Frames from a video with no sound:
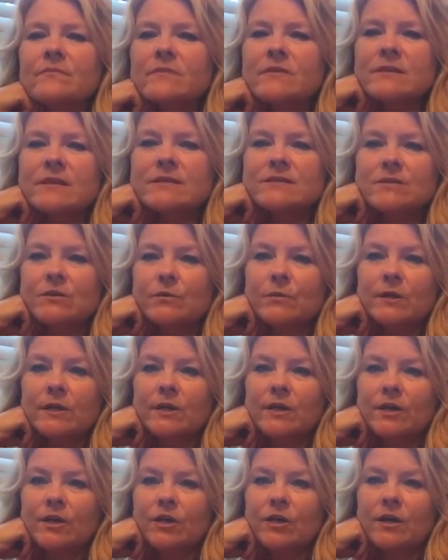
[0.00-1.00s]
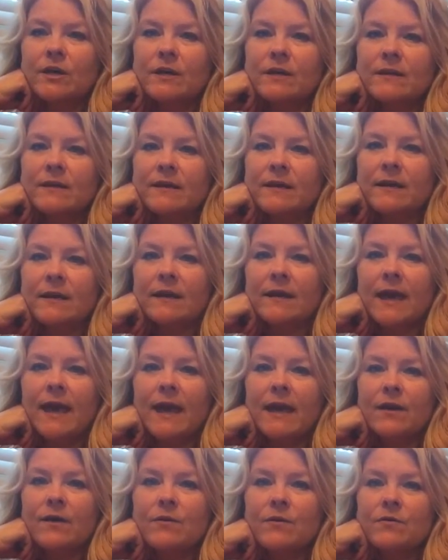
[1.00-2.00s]
These are really good. The
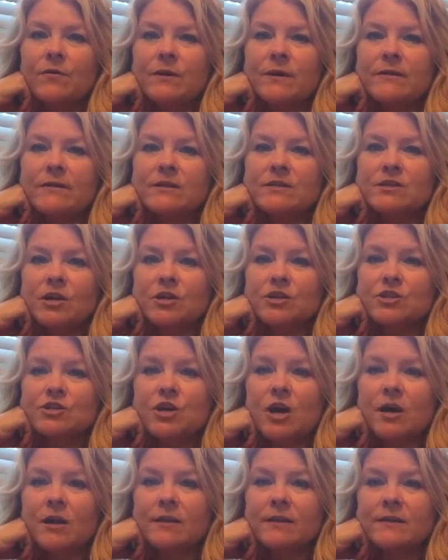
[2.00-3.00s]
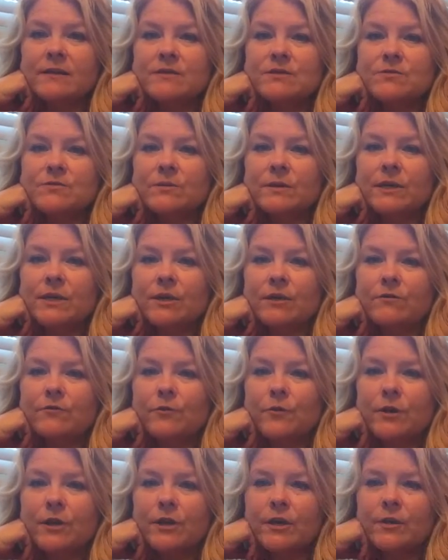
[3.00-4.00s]
cacao in the dark chocolate is really good
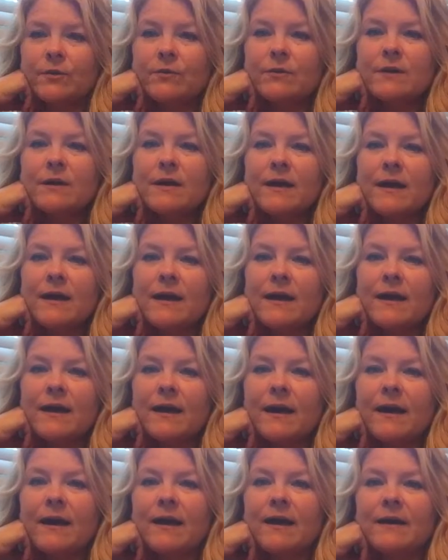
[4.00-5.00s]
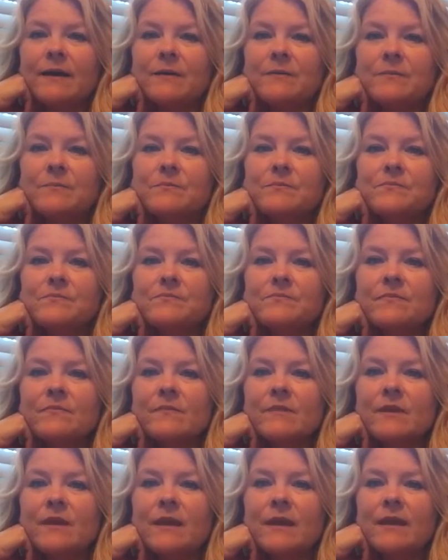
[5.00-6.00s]
for you.
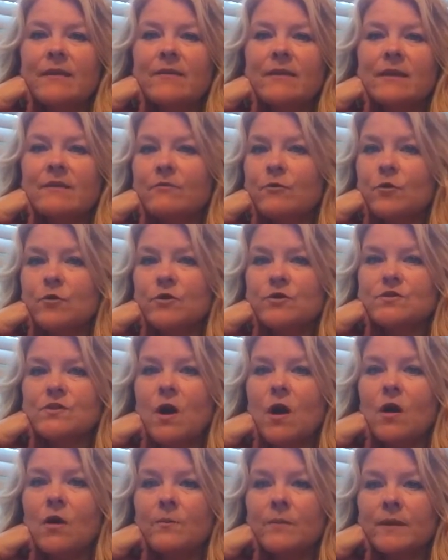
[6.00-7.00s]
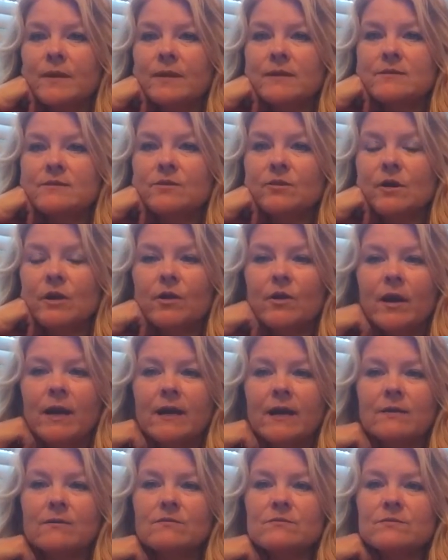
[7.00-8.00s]
And then of course almonds are a
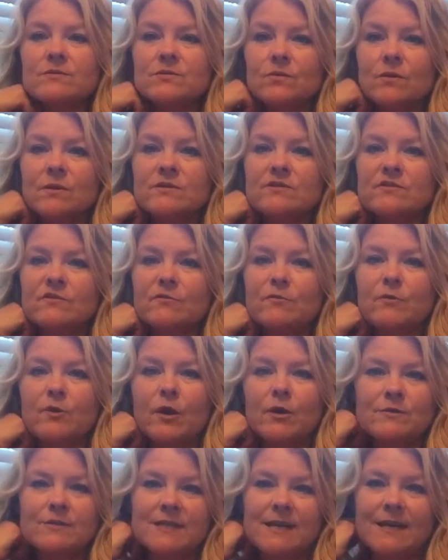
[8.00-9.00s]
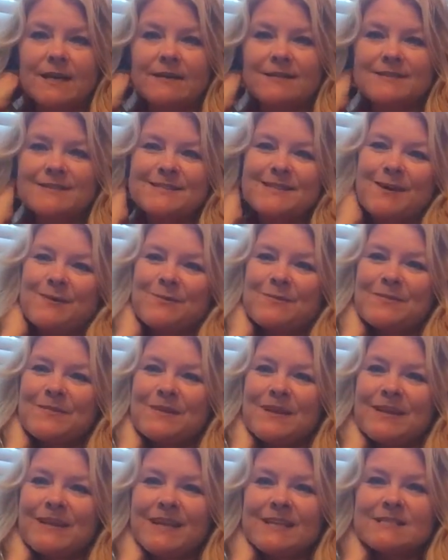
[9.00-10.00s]
great source of protein. So
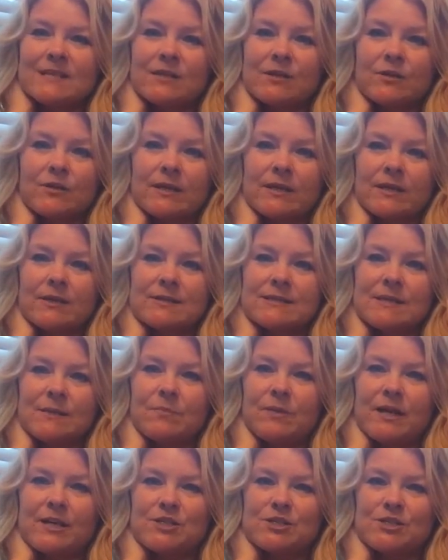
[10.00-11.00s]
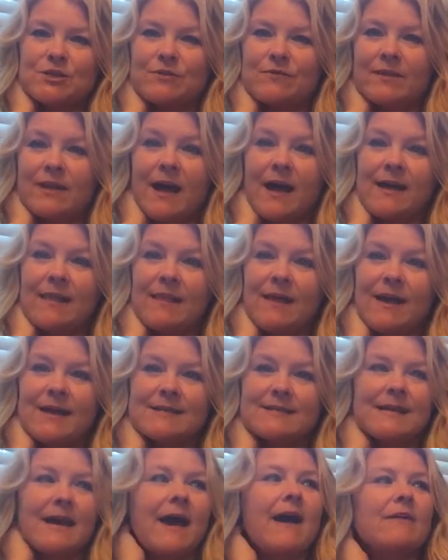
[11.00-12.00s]
that's a little guilty pleasure that I like
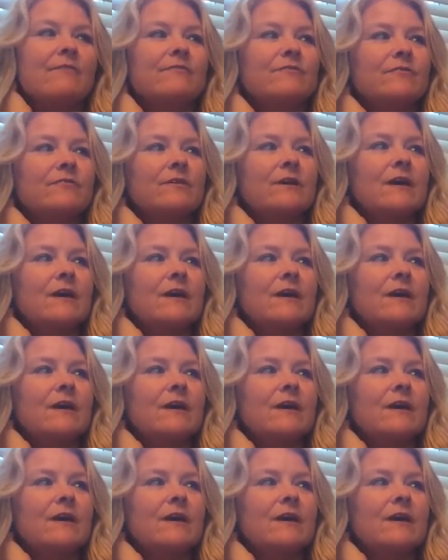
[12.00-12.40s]
to have.